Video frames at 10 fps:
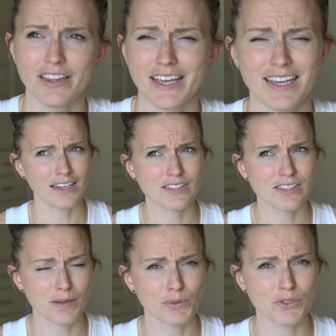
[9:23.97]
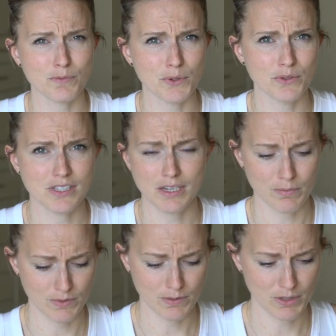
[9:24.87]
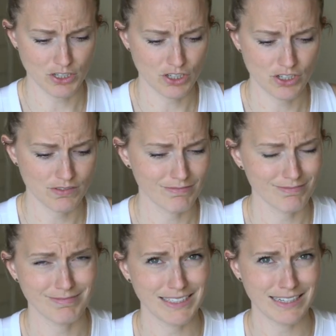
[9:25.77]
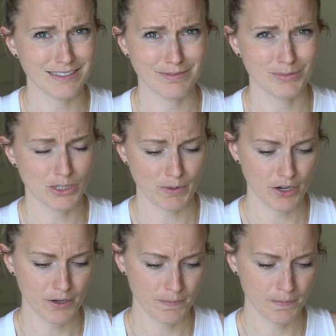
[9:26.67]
and like a simple spoon seemed much, much better.